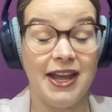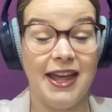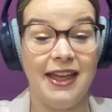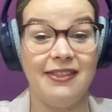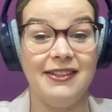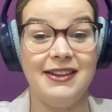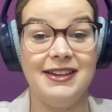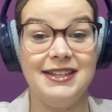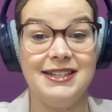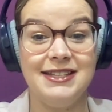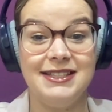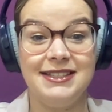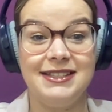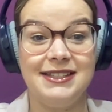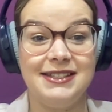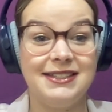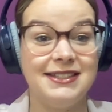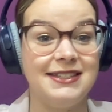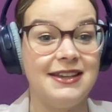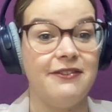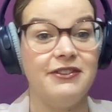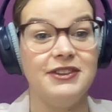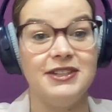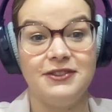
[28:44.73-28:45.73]
and there's
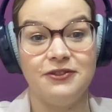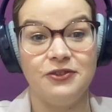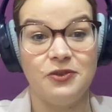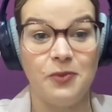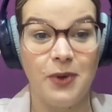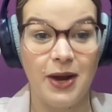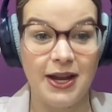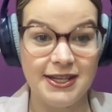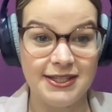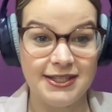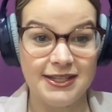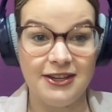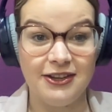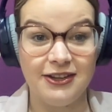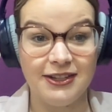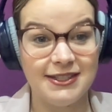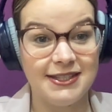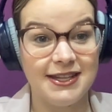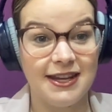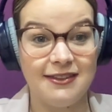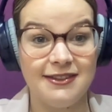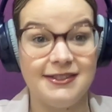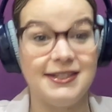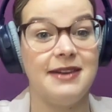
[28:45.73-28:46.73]
7 different ways that you can
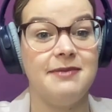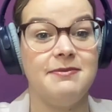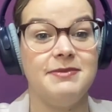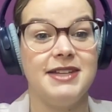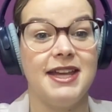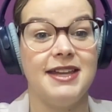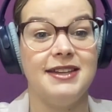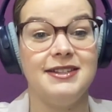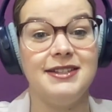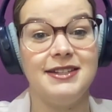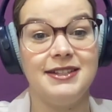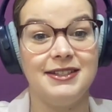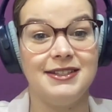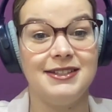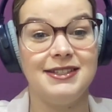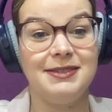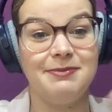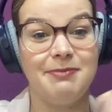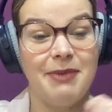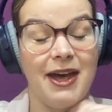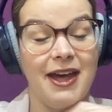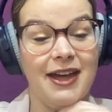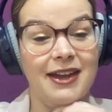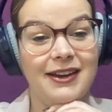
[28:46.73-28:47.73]
say the same sentence.
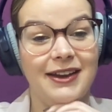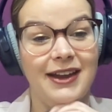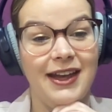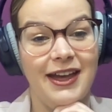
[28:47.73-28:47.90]
But